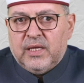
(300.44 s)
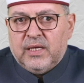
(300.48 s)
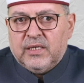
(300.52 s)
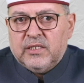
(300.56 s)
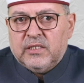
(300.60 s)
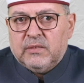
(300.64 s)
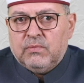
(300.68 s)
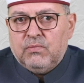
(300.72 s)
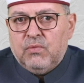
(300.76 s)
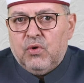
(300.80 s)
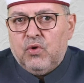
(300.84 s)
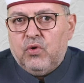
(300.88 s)

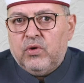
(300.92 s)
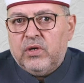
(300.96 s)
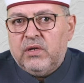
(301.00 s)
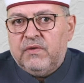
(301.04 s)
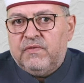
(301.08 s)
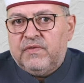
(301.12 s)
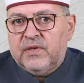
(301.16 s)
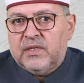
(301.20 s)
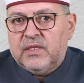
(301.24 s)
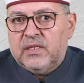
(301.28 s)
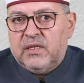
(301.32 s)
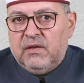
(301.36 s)
text more
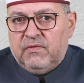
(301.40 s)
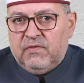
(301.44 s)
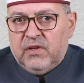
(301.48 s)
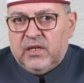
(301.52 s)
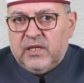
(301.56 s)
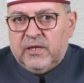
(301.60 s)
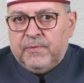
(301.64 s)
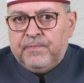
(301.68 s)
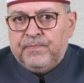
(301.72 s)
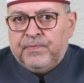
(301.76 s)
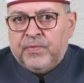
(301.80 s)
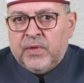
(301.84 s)

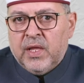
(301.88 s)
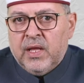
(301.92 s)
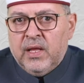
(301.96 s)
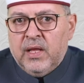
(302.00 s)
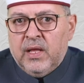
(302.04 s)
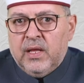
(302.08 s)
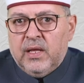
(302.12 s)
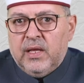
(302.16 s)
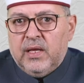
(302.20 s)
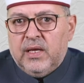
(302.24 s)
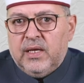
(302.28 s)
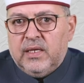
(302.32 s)
effectively.
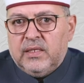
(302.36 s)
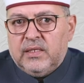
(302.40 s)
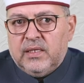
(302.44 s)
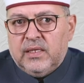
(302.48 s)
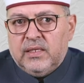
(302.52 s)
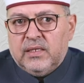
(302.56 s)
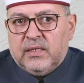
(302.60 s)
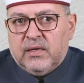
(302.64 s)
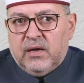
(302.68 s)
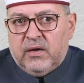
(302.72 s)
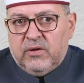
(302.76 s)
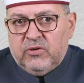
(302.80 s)
It
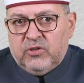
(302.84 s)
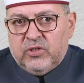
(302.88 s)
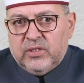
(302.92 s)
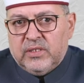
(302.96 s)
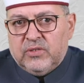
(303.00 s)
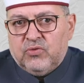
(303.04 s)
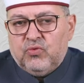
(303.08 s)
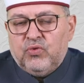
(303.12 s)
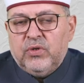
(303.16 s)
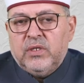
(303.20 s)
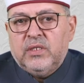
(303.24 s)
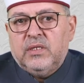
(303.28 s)

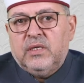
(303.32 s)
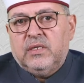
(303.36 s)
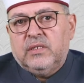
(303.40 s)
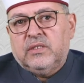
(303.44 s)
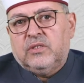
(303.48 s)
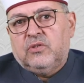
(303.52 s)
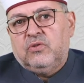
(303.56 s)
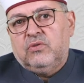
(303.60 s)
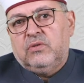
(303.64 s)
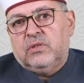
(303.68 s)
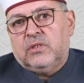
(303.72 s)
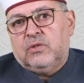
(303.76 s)
encourages
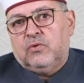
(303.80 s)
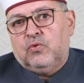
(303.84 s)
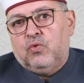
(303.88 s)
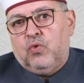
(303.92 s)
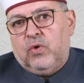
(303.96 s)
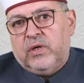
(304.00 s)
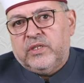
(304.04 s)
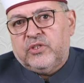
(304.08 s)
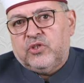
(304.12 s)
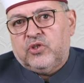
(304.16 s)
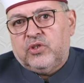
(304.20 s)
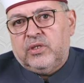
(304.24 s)
readers to
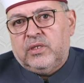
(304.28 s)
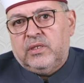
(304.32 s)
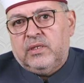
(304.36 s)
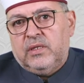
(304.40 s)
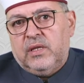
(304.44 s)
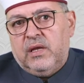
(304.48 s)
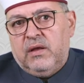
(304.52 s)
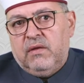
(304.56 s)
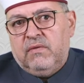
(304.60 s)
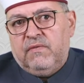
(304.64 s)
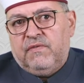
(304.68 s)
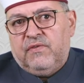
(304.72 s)

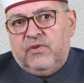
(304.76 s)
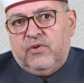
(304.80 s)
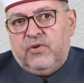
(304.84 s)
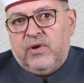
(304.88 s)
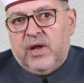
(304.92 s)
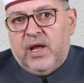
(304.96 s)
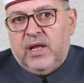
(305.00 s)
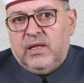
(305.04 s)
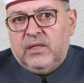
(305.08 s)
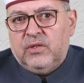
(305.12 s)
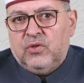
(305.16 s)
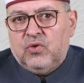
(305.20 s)
question, infer,
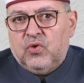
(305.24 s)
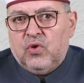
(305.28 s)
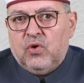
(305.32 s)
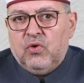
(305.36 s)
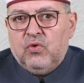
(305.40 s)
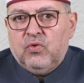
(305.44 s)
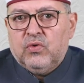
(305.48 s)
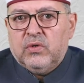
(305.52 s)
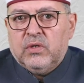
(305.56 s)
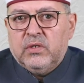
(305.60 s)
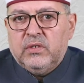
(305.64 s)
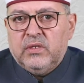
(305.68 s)
and
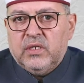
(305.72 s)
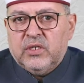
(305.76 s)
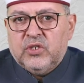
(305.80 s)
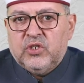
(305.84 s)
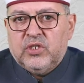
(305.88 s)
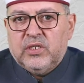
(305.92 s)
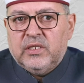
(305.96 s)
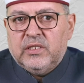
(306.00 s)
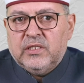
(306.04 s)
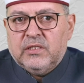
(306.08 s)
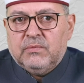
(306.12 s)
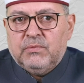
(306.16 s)
draw
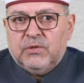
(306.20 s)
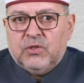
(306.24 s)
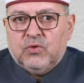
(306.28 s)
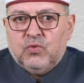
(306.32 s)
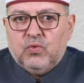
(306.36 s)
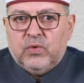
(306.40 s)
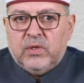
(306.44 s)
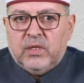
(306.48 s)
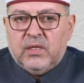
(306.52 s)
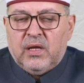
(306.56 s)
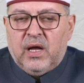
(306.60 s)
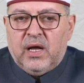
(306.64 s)
connections
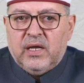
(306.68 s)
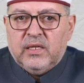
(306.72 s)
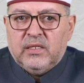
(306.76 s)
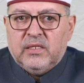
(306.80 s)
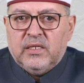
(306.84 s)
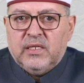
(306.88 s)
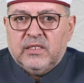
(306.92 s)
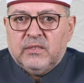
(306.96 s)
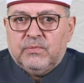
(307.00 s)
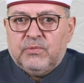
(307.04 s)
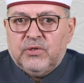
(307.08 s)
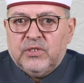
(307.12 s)
between
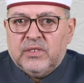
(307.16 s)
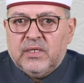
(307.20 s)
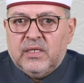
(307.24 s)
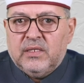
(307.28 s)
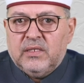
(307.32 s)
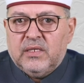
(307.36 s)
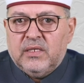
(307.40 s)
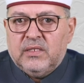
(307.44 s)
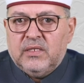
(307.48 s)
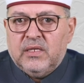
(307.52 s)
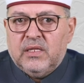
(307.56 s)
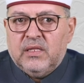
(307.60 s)
ideas
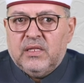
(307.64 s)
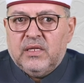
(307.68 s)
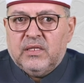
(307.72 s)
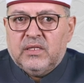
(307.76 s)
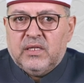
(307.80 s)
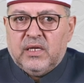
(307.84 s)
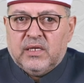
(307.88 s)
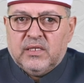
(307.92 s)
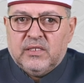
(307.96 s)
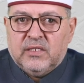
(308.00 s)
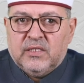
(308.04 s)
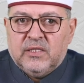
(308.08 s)
presented in the
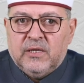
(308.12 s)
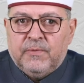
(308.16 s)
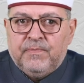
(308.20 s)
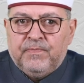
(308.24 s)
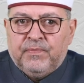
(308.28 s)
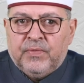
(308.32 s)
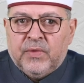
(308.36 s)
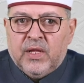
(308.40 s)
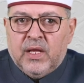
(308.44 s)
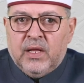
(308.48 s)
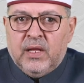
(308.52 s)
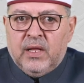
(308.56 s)
text.
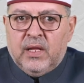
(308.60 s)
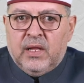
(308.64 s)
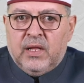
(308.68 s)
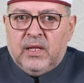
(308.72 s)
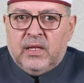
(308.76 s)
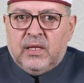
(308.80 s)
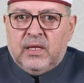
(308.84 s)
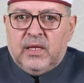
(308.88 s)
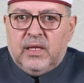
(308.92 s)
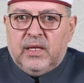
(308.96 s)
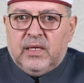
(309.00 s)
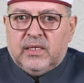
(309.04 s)

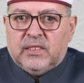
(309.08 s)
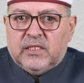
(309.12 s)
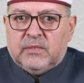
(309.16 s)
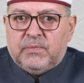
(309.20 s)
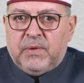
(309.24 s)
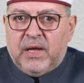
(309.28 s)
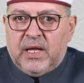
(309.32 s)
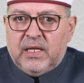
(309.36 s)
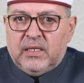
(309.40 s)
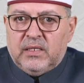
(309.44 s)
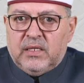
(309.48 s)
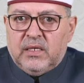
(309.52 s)

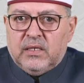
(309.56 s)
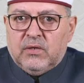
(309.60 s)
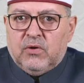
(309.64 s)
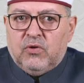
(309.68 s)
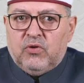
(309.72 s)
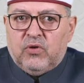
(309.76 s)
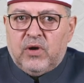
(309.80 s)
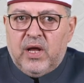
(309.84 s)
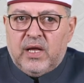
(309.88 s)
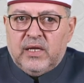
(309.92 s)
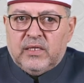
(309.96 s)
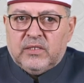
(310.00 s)
Expanding
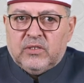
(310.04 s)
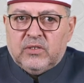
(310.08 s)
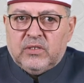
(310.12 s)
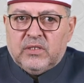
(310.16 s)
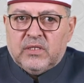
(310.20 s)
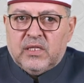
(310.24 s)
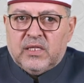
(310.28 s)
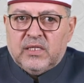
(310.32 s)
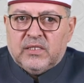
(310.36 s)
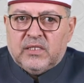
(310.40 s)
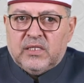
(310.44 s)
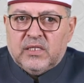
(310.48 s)

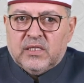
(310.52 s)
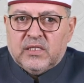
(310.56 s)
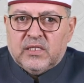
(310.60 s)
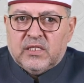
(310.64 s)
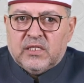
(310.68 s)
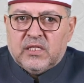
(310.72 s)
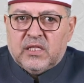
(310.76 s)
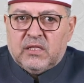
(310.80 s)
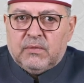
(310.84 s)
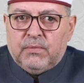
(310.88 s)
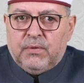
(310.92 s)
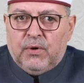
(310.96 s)
horizons, the
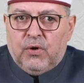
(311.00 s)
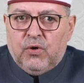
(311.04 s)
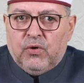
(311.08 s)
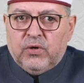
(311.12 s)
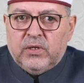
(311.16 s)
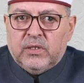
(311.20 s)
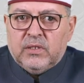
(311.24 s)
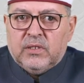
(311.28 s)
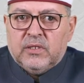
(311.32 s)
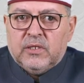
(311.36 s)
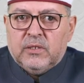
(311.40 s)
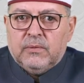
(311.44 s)
sixth
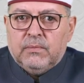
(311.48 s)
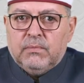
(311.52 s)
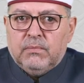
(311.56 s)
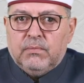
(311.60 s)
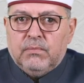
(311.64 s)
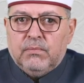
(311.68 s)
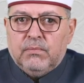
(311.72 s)
point,